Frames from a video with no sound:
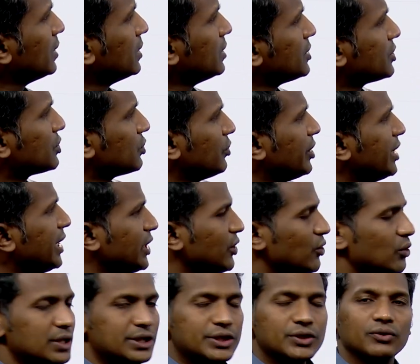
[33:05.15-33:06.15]
So here
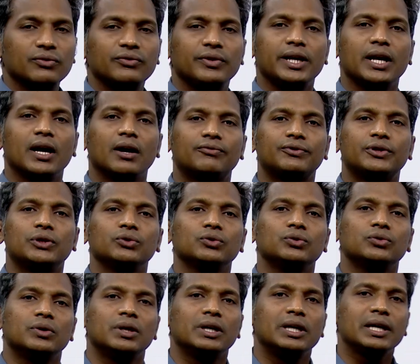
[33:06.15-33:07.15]
also we have
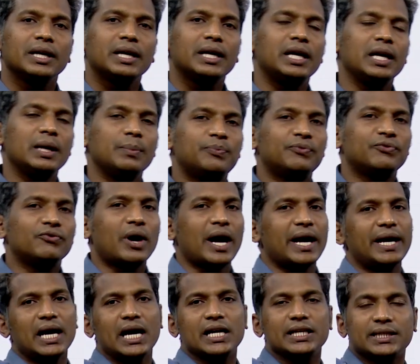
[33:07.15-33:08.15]
to keep
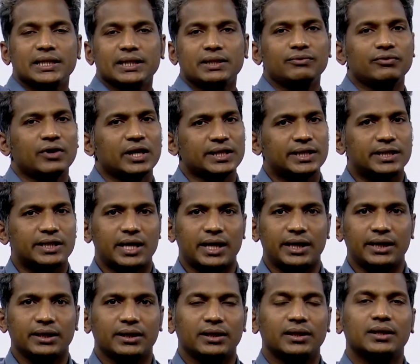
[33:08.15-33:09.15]
y dash in one
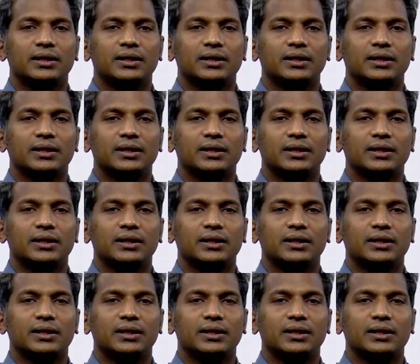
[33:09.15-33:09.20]
side